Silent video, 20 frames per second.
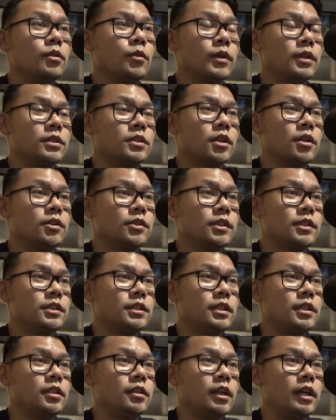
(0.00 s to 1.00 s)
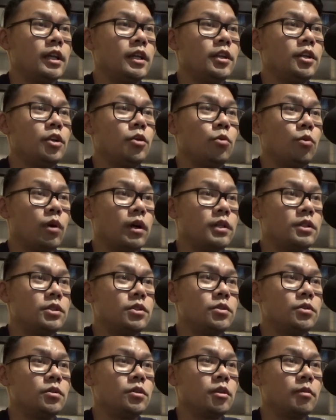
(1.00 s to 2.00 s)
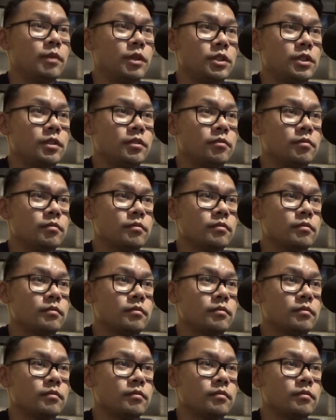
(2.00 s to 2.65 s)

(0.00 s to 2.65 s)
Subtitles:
You want to start ROTC, and then you want to commission?